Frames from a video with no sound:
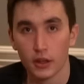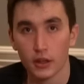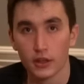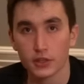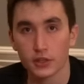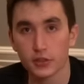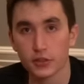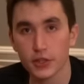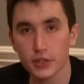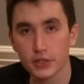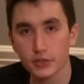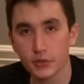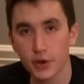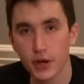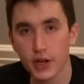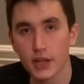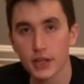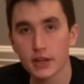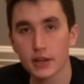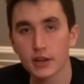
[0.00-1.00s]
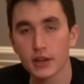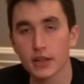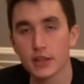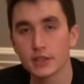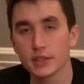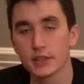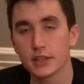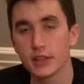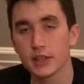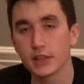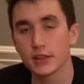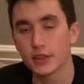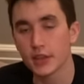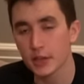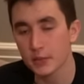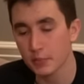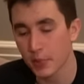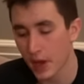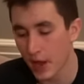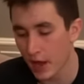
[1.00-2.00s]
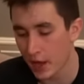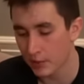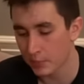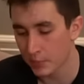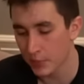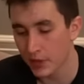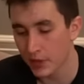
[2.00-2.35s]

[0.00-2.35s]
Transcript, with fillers: So this right here is the ThinkPad